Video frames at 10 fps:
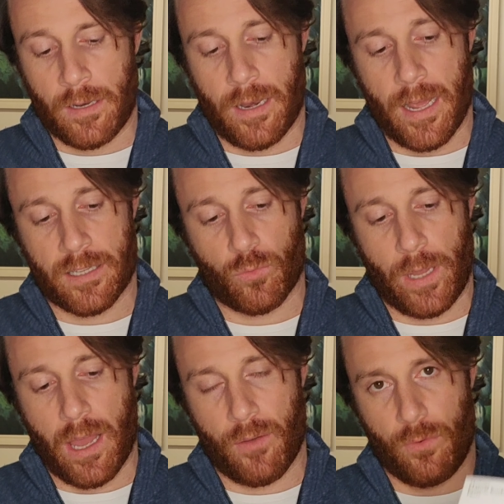Next we
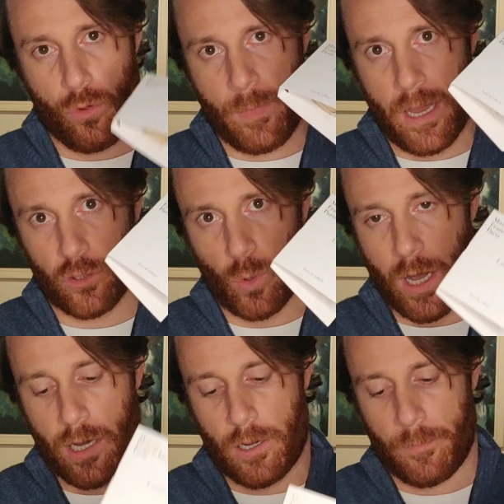have Lumière
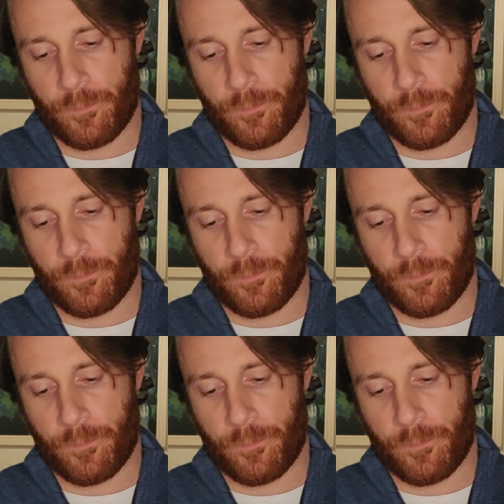Noire,